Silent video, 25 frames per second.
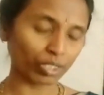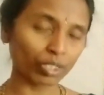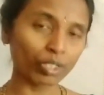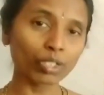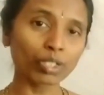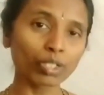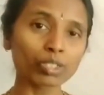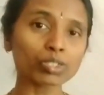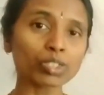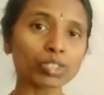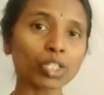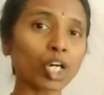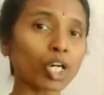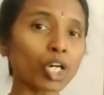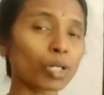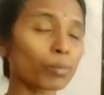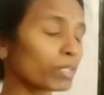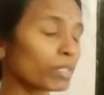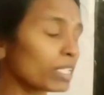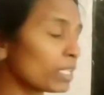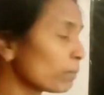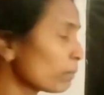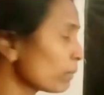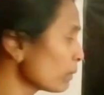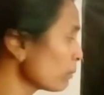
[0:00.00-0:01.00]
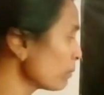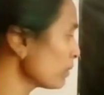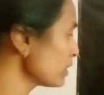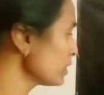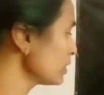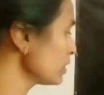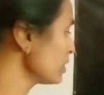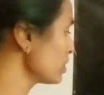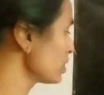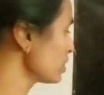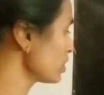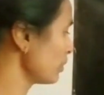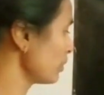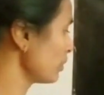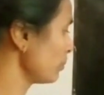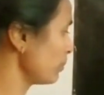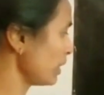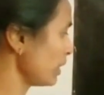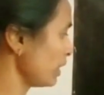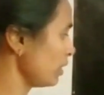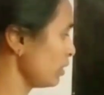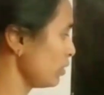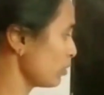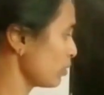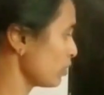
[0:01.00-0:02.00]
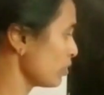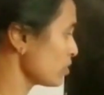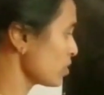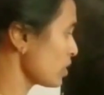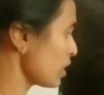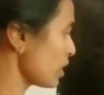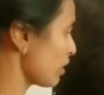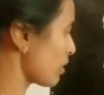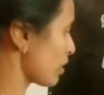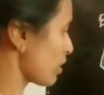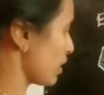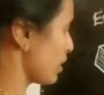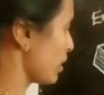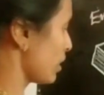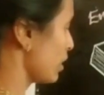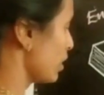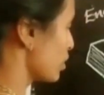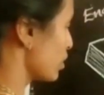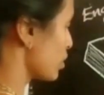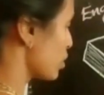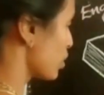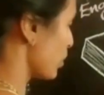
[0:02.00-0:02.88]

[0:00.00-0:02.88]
So, how many papers did she bring, you know children? She